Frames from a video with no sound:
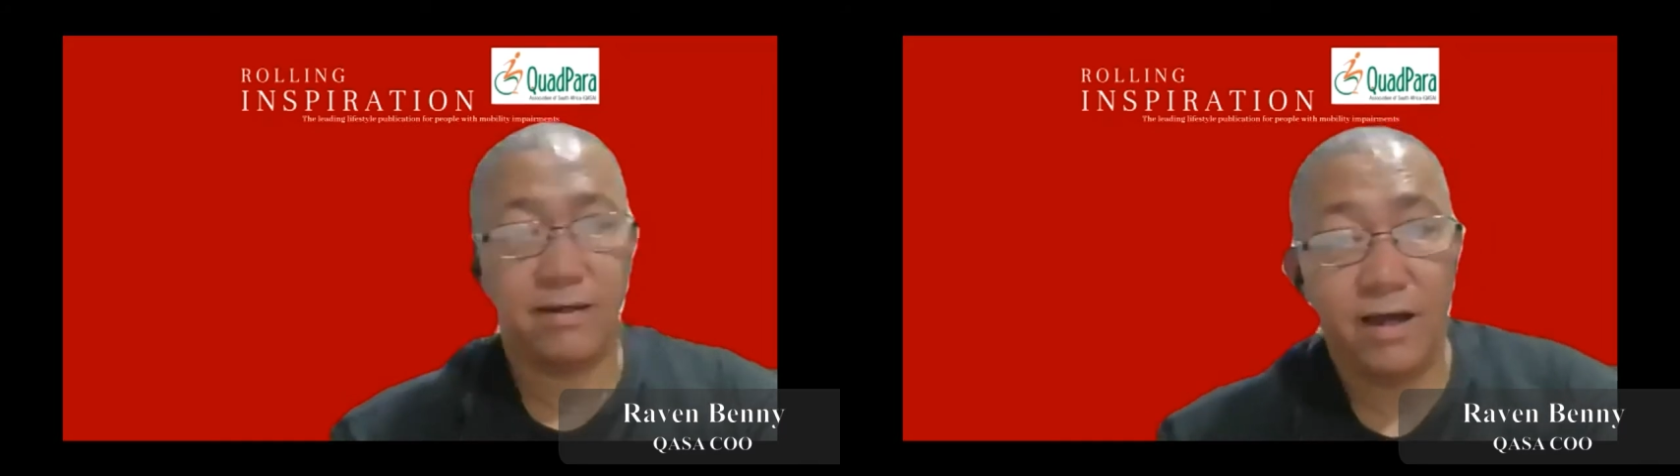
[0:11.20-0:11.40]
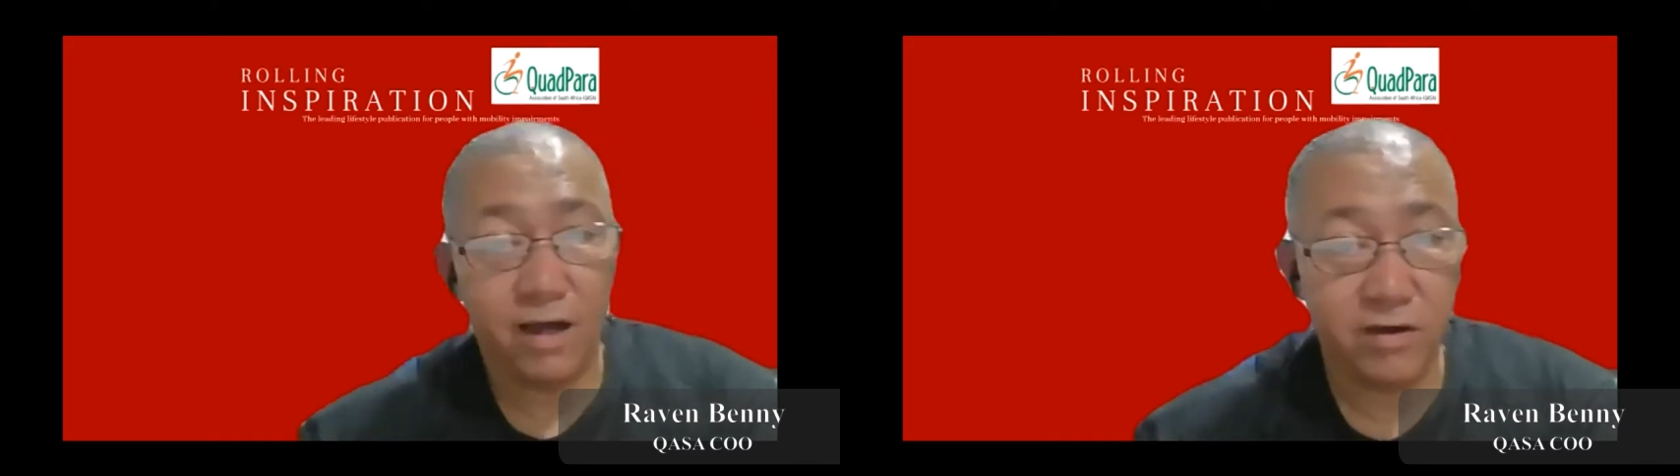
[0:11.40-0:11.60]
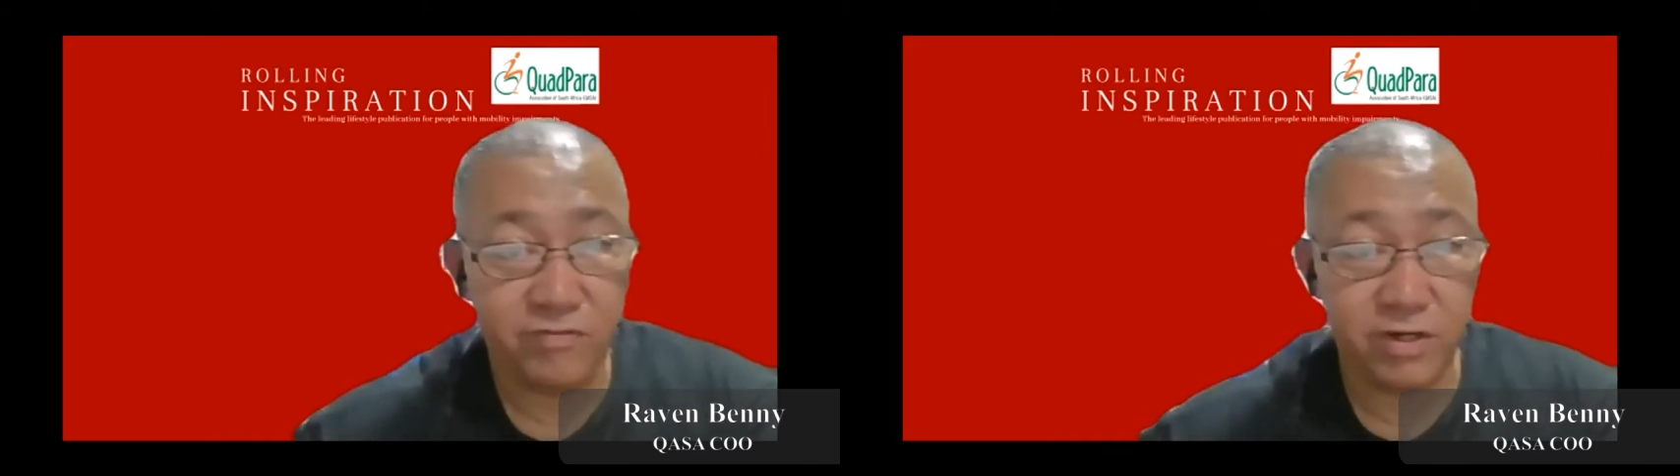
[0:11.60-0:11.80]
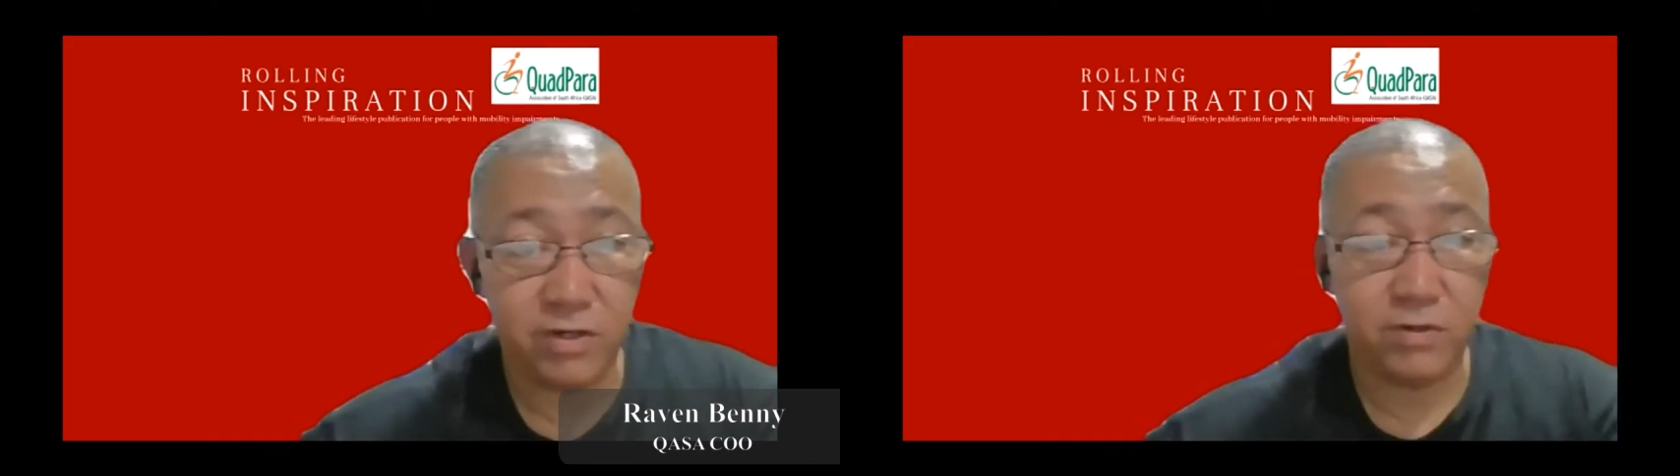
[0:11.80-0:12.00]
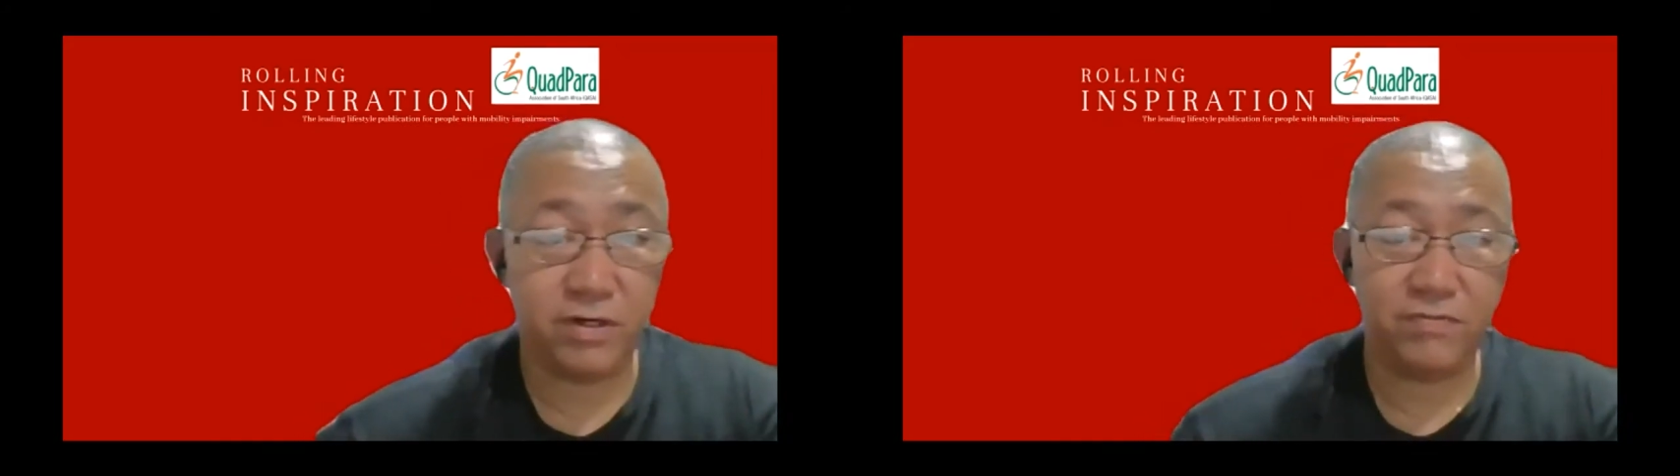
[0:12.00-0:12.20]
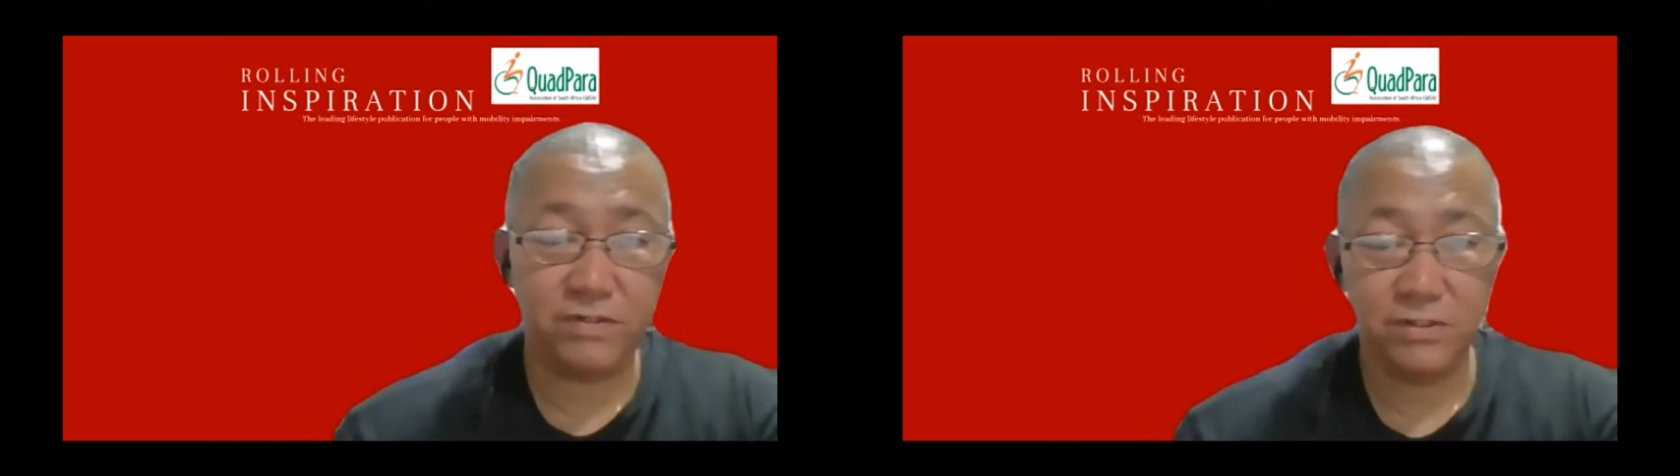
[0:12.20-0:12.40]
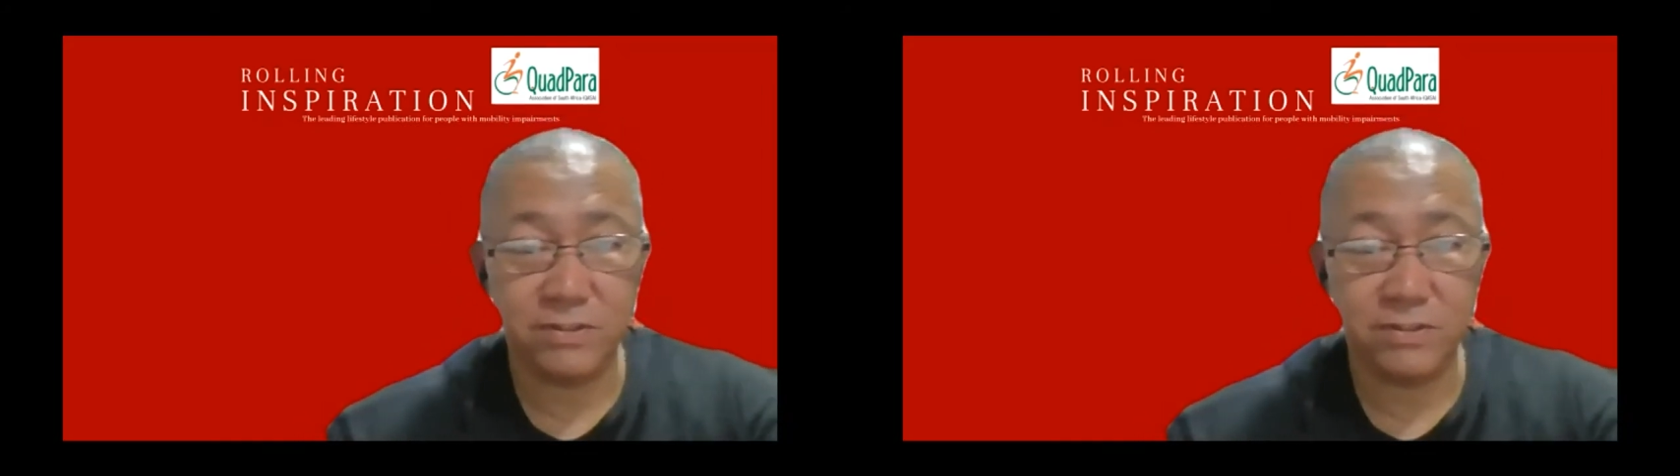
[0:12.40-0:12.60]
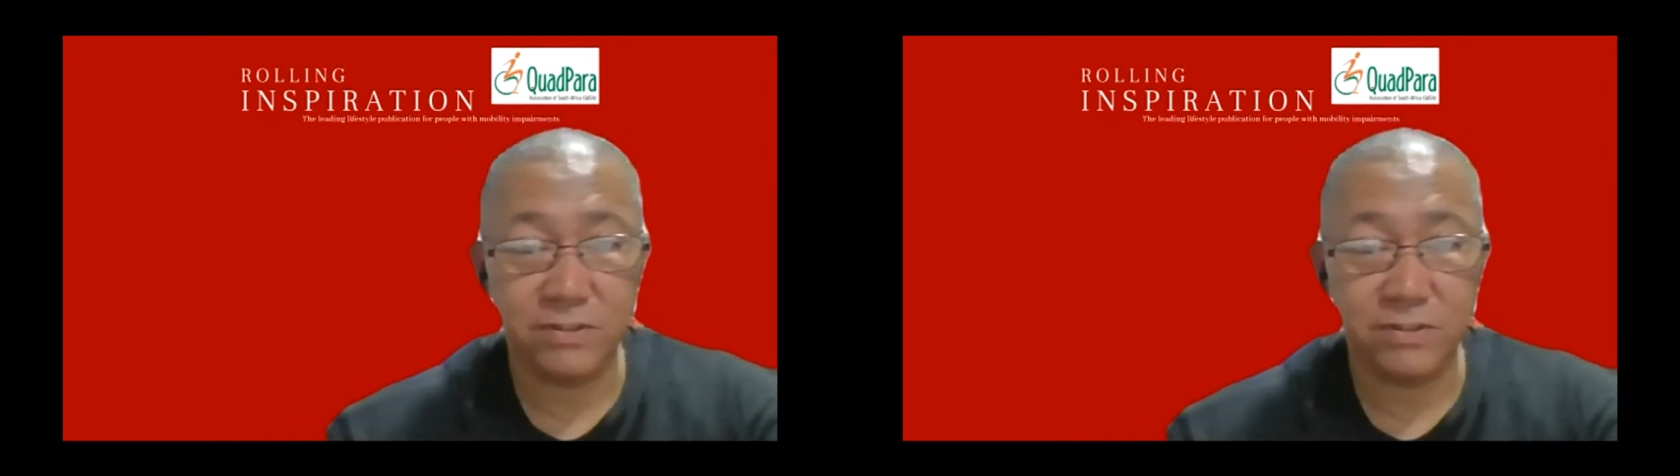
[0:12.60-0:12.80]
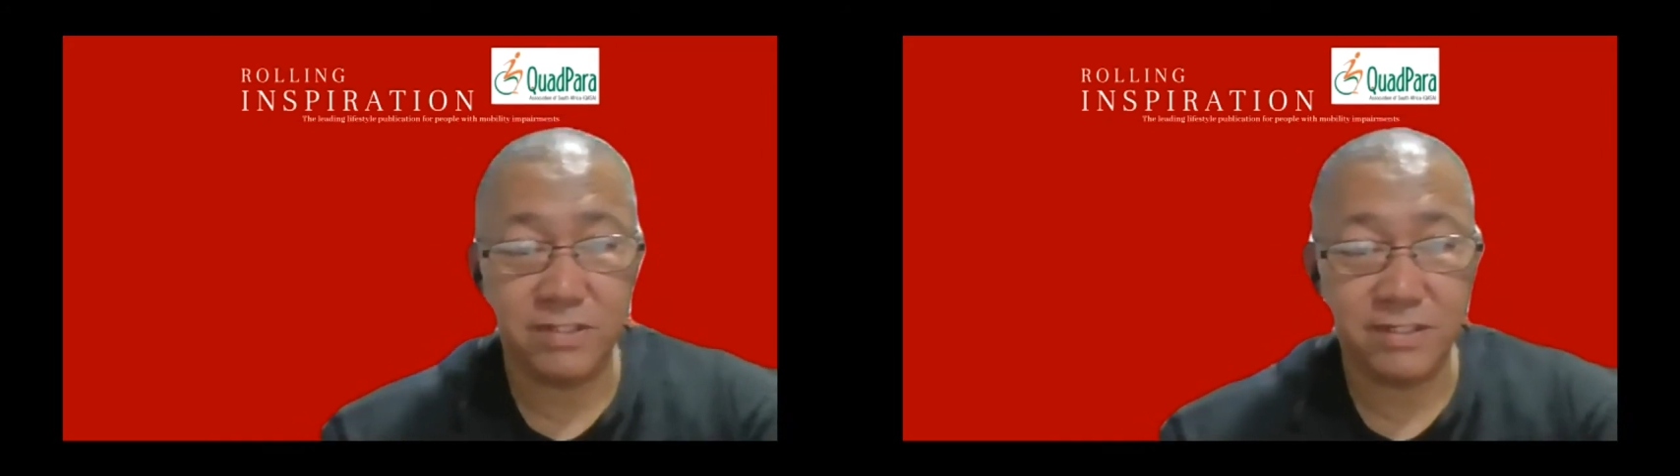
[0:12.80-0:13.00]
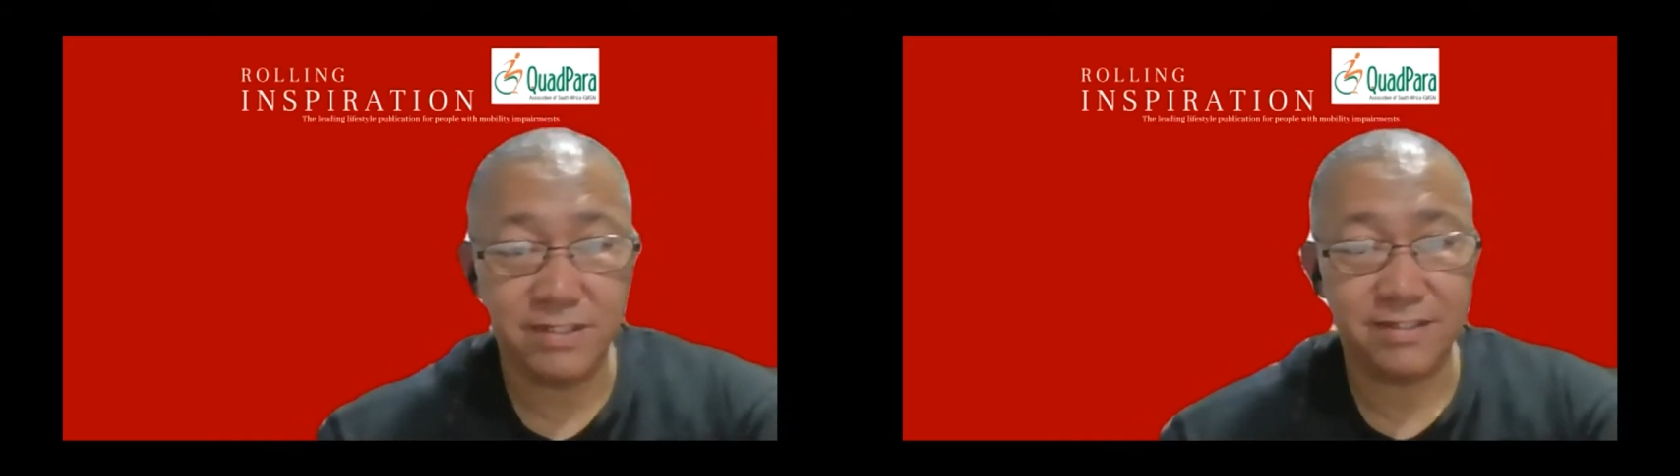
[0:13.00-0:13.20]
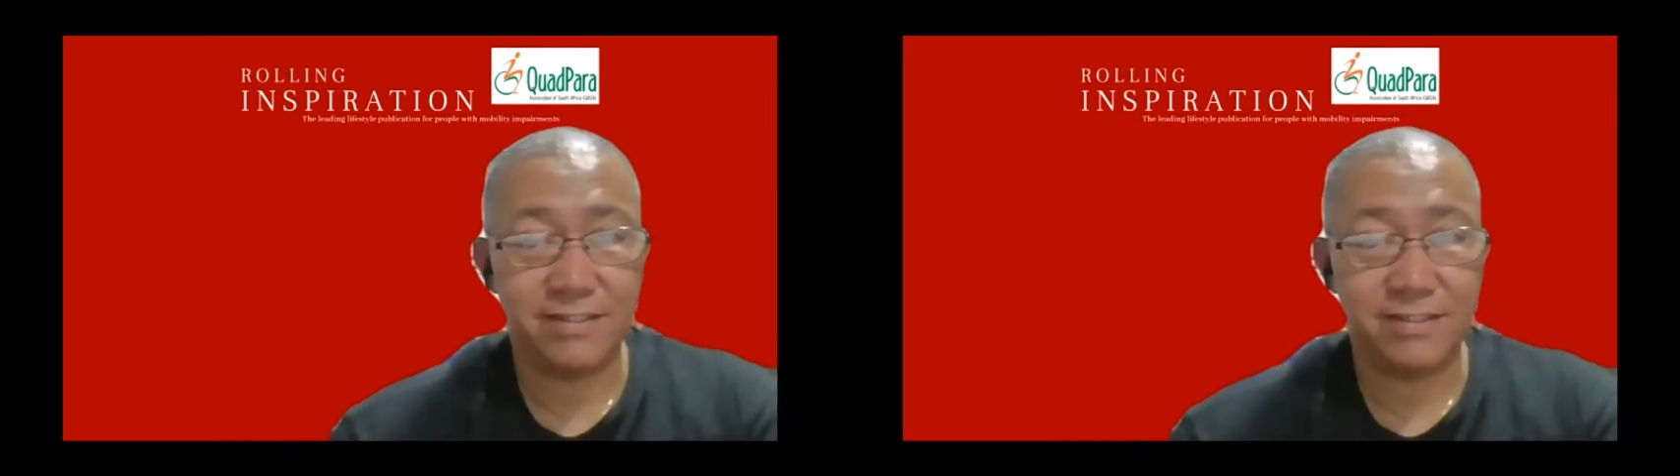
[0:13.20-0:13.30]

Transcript: Very good afternoon.